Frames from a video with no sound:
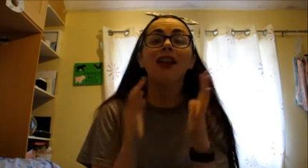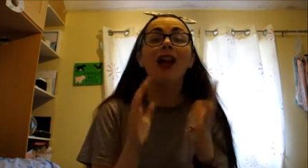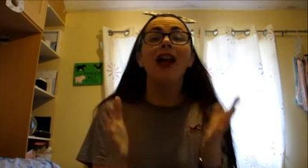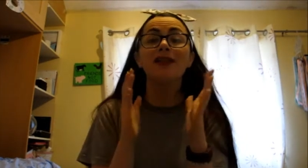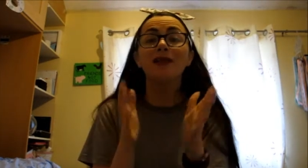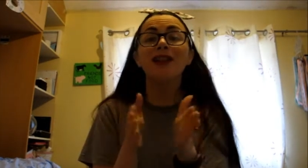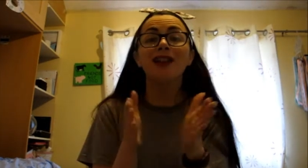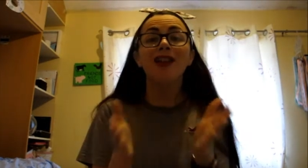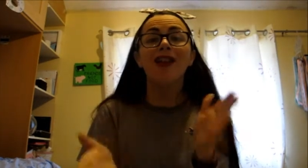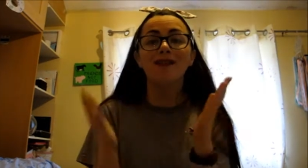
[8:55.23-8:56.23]
I, there was
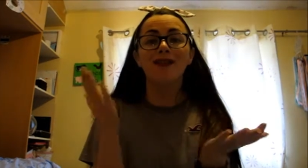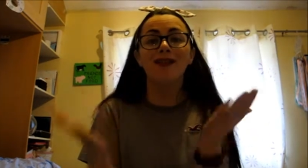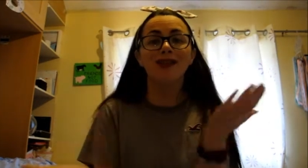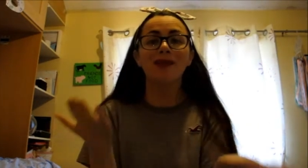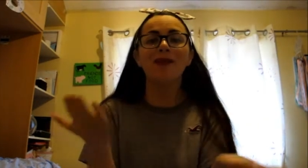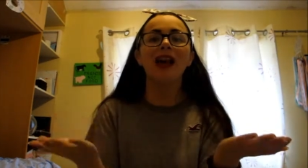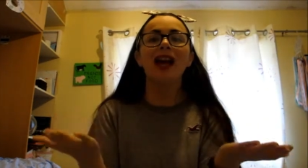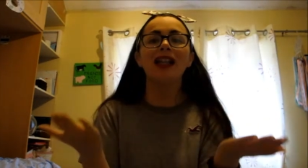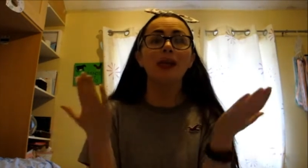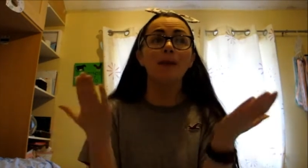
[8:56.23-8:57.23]
a lot of goods and
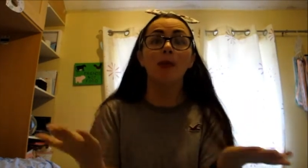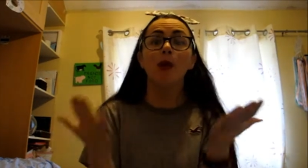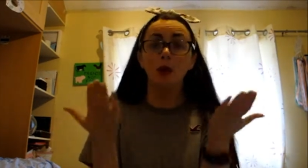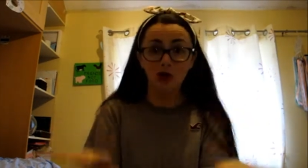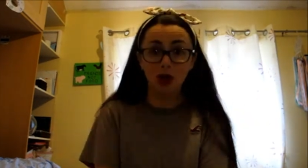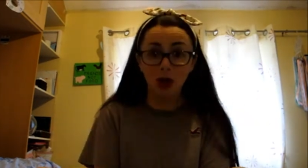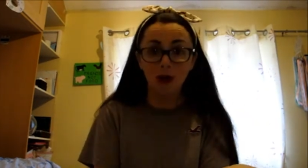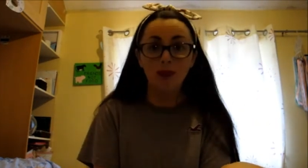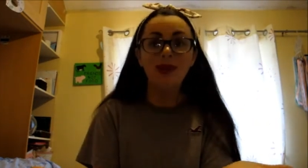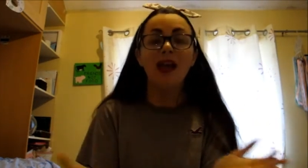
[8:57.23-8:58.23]
bads in both
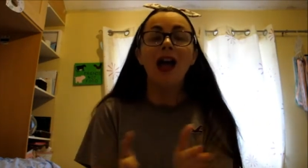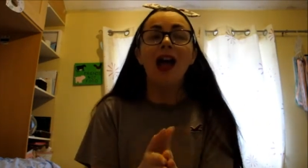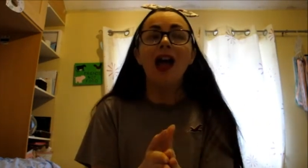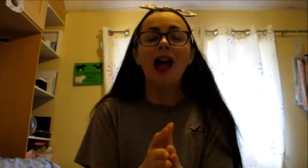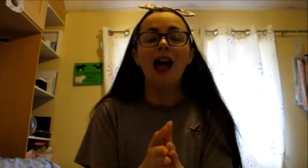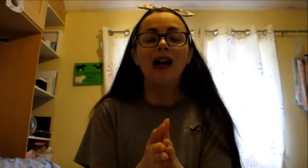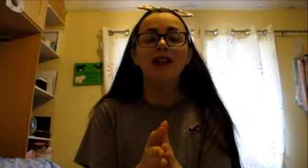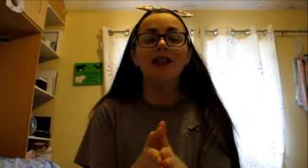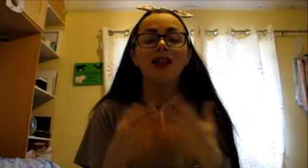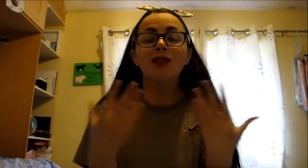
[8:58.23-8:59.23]
jobs
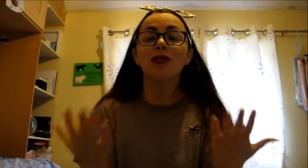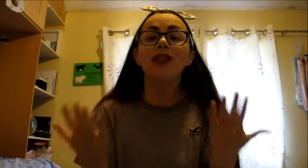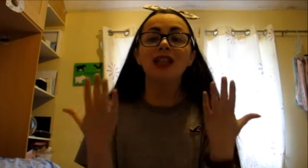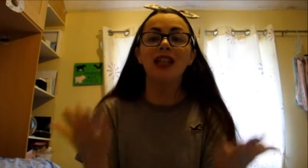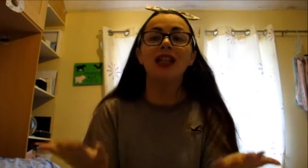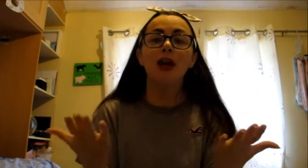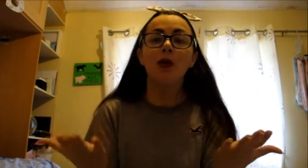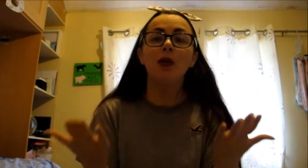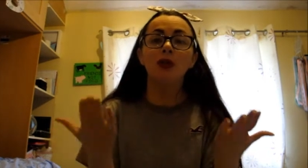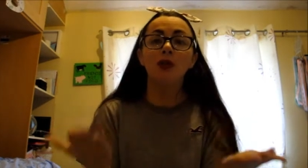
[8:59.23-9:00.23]
and I just didn't
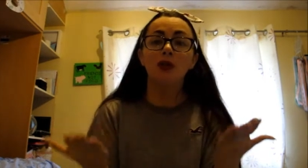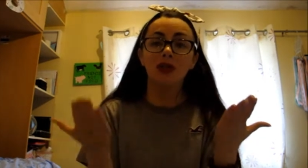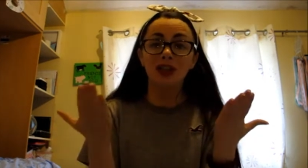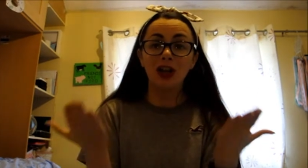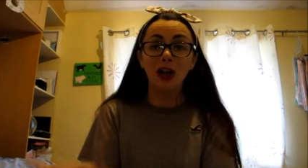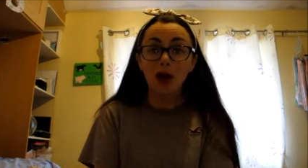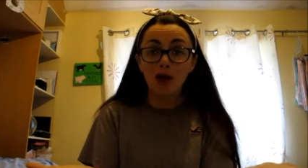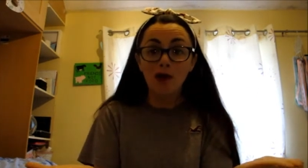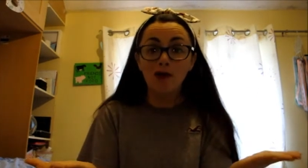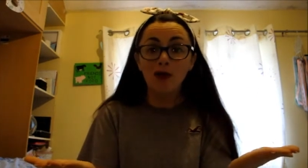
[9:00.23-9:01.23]
know which one to
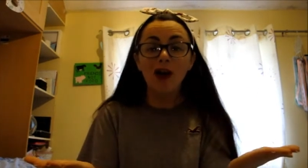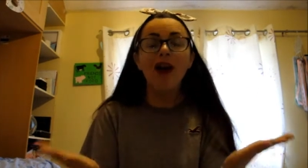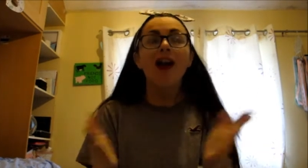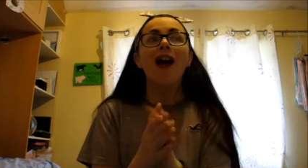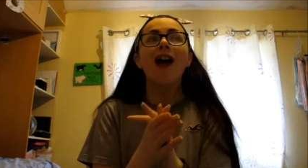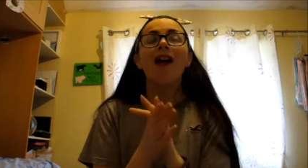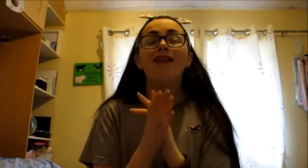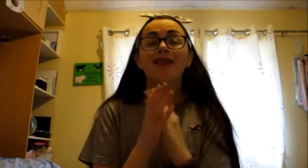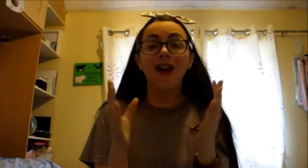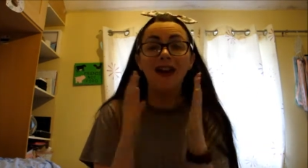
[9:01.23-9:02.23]
go for
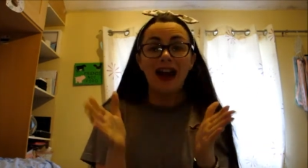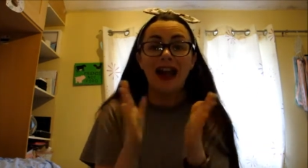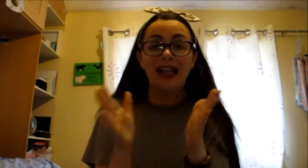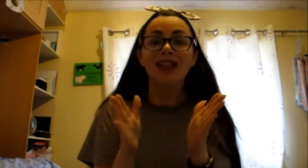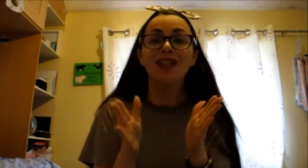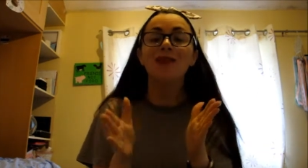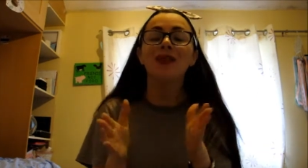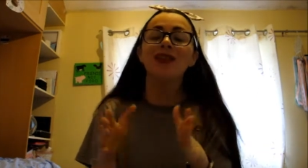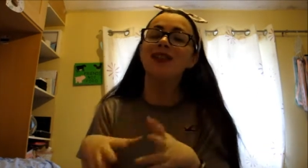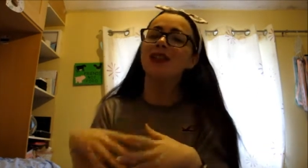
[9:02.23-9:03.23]
for ages
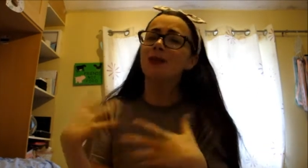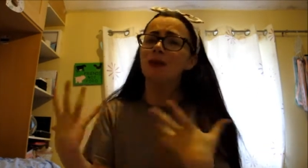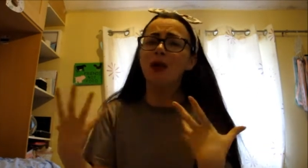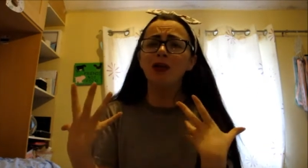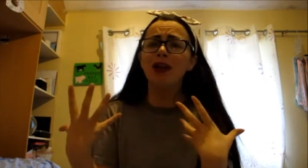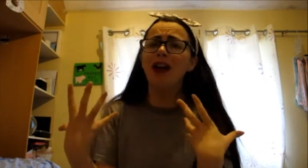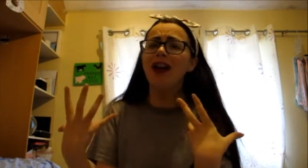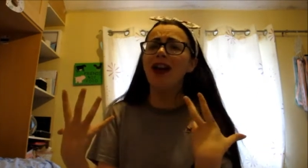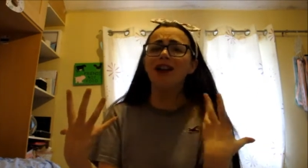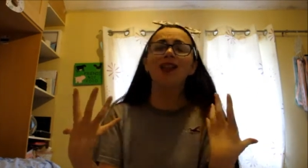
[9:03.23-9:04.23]
because I was like, both
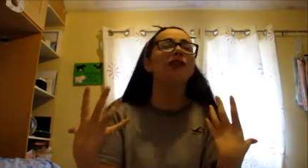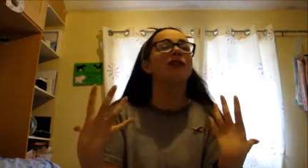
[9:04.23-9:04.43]
are actually